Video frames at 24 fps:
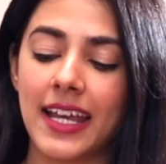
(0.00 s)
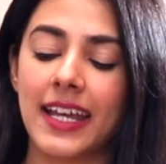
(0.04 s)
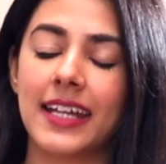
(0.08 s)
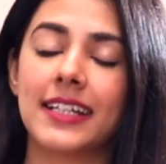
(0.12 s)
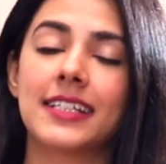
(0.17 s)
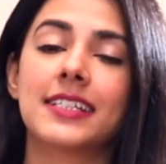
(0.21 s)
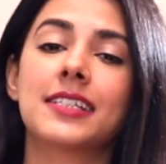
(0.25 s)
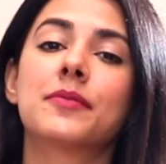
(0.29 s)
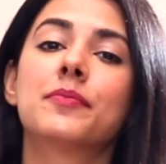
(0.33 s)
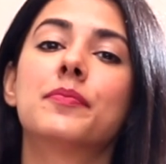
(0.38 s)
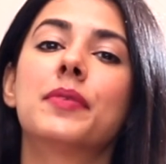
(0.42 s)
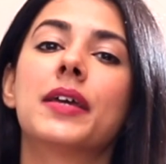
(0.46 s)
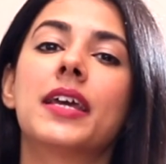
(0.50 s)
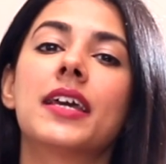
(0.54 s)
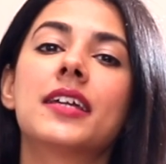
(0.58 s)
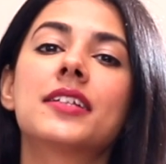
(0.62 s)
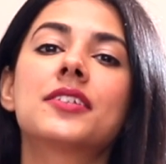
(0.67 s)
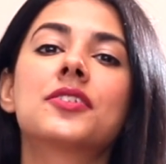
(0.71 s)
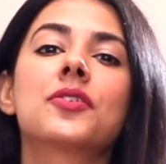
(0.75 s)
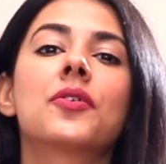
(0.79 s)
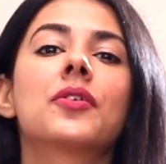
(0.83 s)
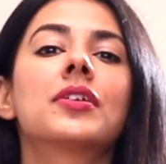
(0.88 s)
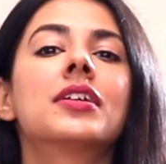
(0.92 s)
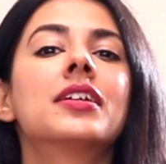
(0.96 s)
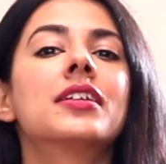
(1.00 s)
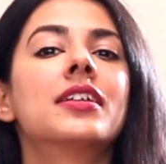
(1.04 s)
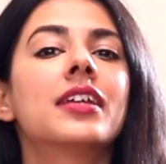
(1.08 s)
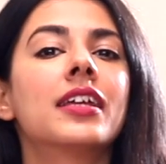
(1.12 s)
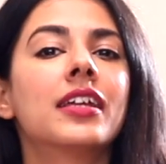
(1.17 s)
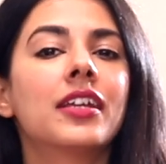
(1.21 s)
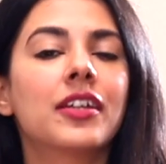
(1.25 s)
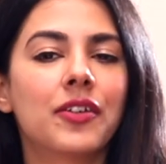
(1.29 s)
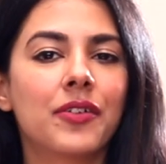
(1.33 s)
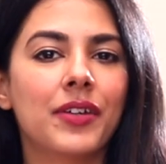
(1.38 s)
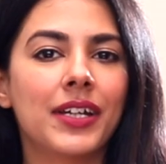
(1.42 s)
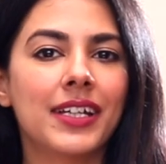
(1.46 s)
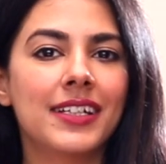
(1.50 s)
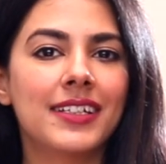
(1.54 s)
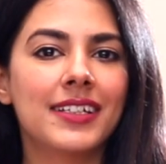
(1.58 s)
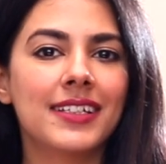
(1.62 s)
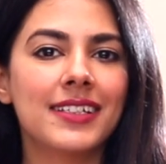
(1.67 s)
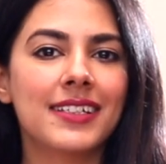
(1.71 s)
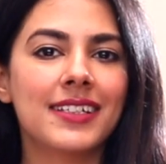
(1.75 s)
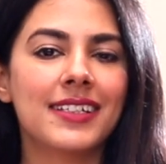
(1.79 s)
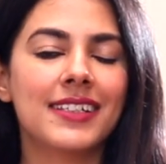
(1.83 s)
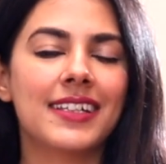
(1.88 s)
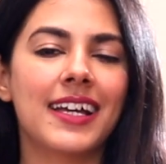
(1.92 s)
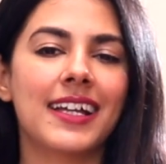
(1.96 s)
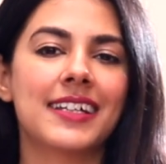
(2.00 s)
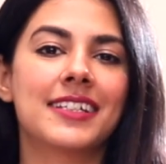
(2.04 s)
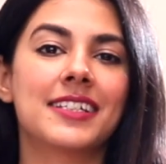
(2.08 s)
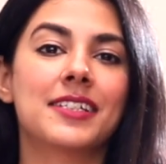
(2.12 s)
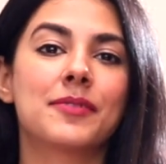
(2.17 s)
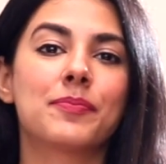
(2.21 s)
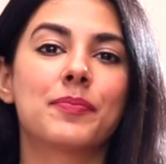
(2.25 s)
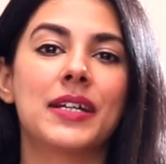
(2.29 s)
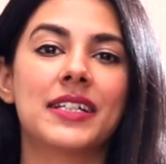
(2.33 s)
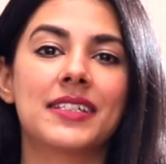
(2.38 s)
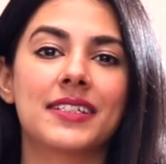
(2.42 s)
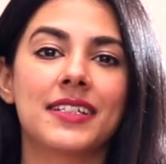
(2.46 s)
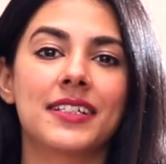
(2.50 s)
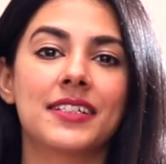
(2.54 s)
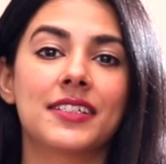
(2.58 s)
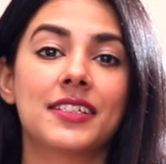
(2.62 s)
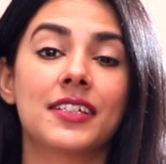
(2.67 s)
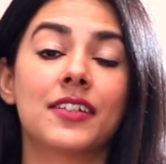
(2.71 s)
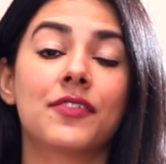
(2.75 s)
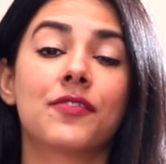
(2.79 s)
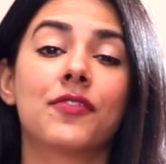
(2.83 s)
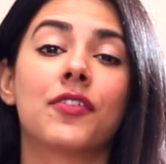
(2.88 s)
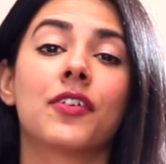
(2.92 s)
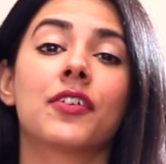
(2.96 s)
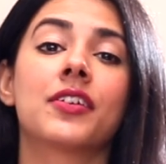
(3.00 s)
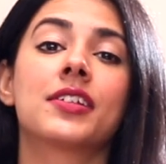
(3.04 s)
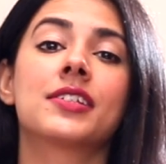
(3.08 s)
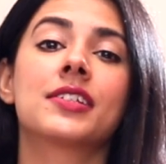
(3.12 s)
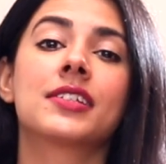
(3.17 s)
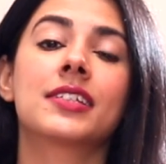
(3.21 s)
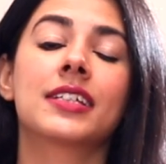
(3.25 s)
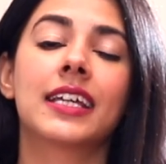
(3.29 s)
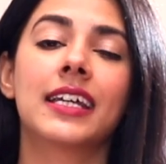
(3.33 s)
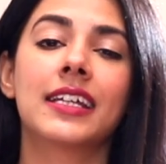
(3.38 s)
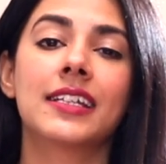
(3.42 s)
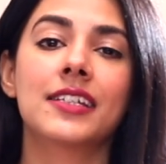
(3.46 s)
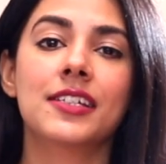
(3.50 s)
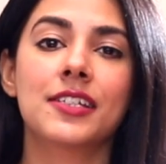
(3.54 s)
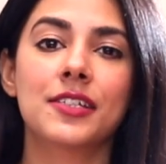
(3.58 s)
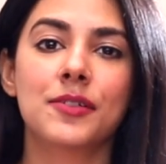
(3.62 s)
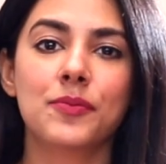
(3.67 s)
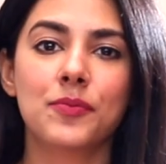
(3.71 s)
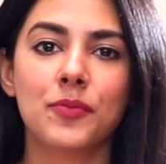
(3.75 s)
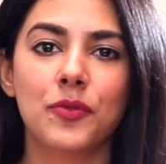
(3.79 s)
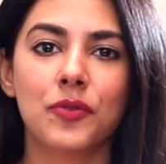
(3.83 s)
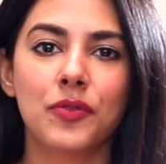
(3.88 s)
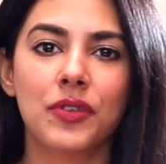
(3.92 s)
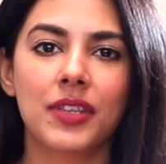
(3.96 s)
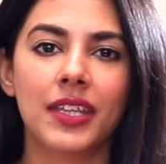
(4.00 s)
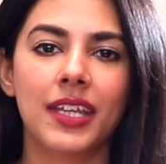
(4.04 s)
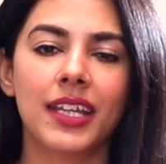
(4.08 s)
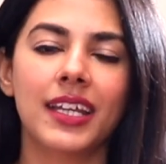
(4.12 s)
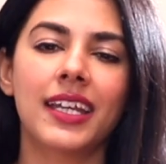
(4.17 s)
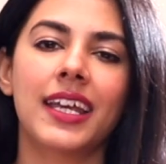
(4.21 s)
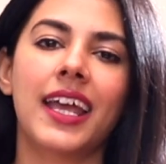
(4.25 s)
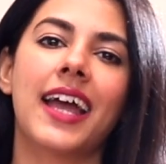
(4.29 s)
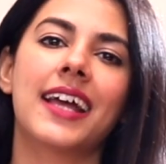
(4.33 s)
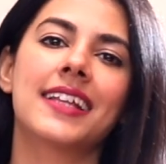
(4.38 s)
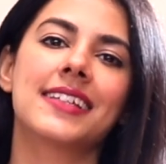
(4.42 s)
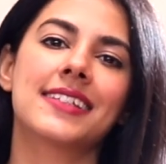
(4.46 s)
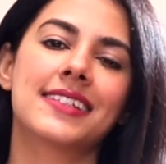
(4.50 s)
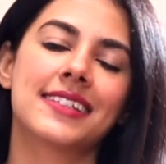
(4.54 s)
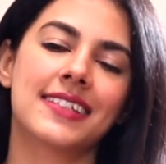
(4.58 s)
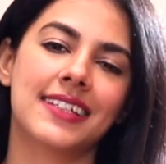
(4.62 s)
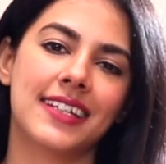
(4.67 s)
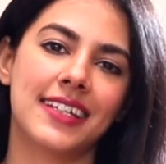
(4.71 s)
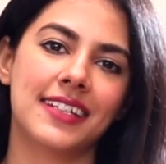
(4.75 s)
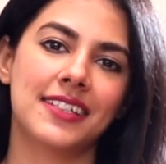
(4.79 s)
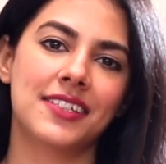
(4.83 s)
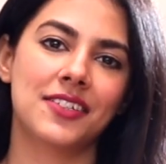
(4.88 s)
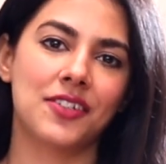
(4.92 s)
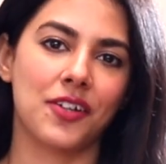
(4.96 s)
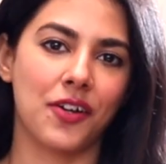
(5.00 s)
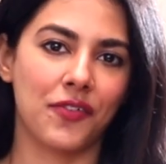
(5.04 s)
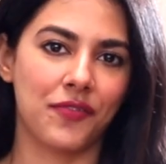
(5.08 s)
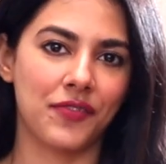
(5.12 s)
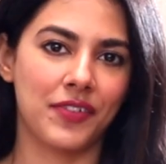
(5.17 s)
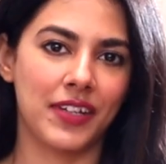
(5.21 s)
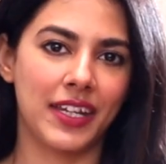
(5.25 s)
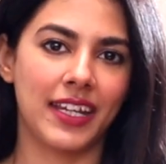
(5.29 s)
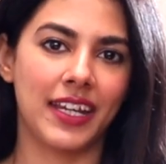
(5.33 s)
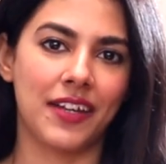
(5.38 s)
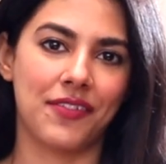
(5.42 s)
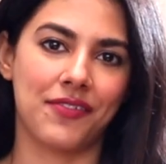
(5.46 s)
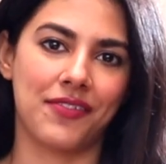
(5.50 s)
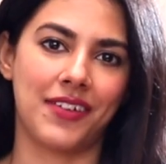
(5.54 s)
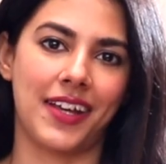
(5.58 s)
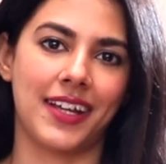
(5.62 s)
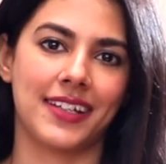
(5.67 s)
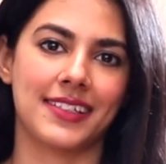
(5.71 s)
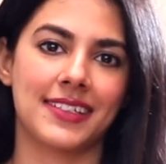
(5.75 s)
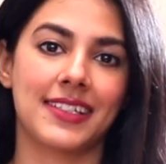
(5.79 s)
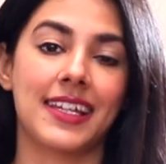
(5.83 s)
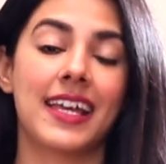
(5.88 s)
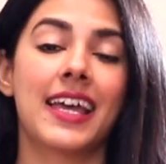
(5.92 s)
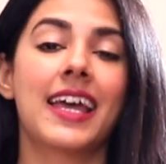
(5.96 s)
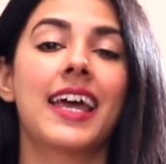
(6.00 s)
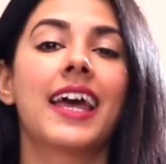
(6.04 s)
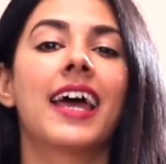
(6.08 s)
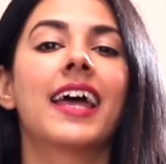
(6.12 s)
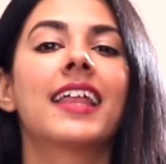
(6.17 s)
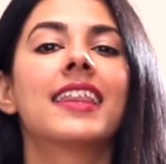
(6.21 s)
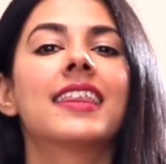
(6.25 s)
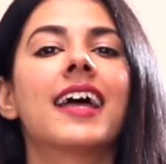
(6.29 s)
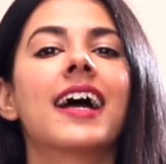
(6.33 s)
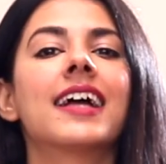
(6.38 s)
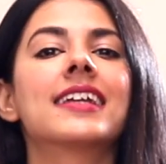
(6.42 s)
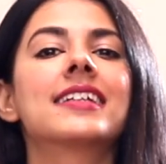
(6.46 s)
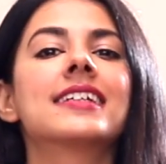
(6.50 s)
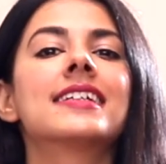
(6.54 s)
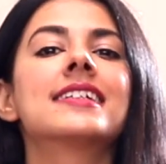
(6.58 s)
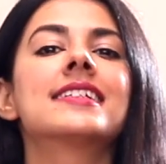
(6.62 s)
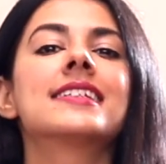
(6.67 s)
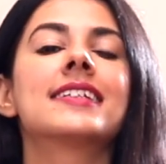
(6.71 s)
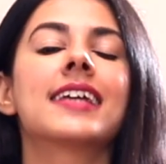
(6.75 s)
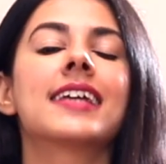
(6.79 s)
It is based on an ingredient that is patented for its skin smoothing and skin softening effects, and that is